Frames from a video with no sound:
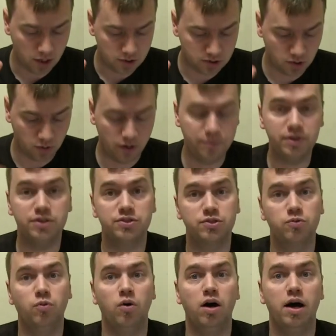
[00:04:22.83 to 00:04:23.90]
So him and his
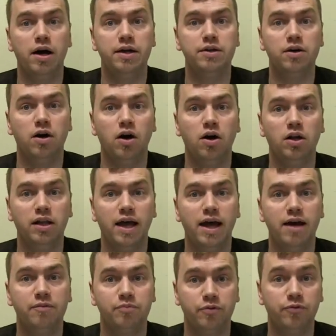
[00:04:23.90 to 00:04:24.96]
squad all
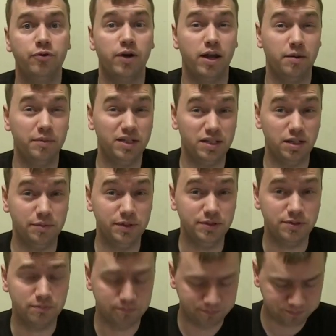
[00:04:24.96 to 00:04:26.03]
have preferred enemy
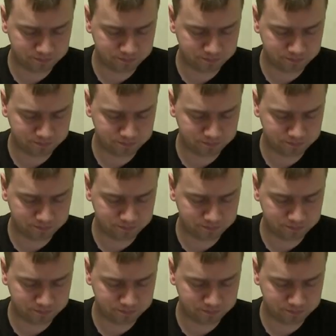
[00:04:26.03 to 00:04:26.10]
demons.